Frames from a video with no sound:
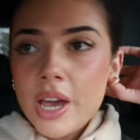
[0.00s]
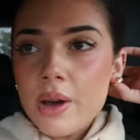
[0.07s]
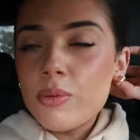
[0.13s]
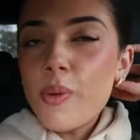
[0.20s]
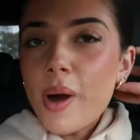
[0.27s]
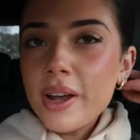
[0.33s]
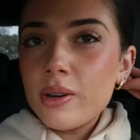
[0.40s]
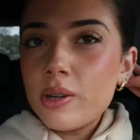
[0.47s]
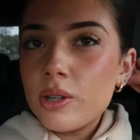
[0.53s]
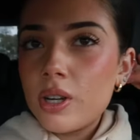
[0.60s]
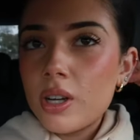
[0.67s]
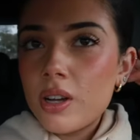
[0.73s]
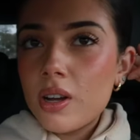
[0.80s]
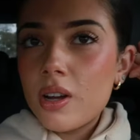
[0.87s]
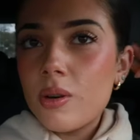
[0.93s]
Yeah,
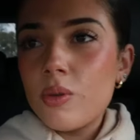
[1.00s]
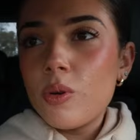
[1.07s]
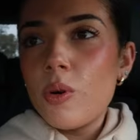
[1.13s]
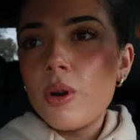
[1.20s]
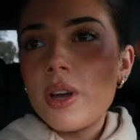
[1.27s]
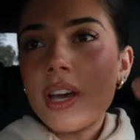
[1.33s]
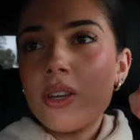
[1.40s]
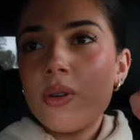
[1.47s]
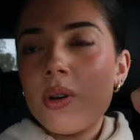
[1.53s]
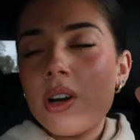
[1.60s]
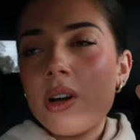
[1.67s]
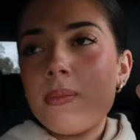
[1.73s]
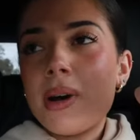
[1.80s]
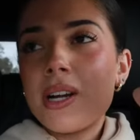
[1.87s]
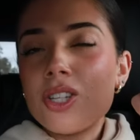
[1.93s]
we'll get you
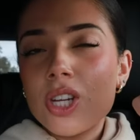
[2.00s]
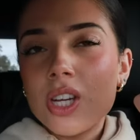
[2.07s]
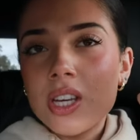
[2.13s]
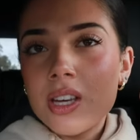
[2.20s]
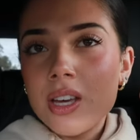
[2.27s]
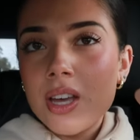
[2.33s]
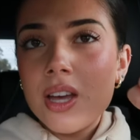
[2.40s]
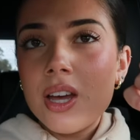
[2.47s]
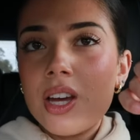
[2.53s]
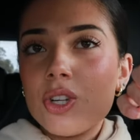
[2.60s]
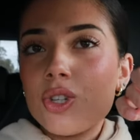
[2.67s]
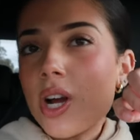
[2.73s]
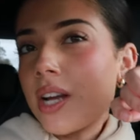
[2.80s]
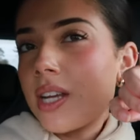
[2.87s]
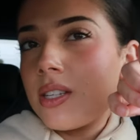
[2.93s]
a matching
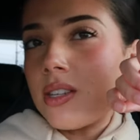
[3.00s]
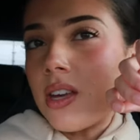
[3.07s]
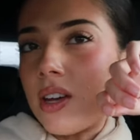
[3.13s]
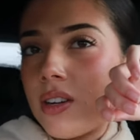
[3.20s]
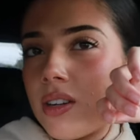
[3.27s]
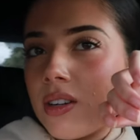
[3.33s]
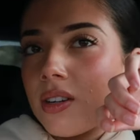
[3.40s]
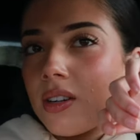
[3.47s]
trackie set.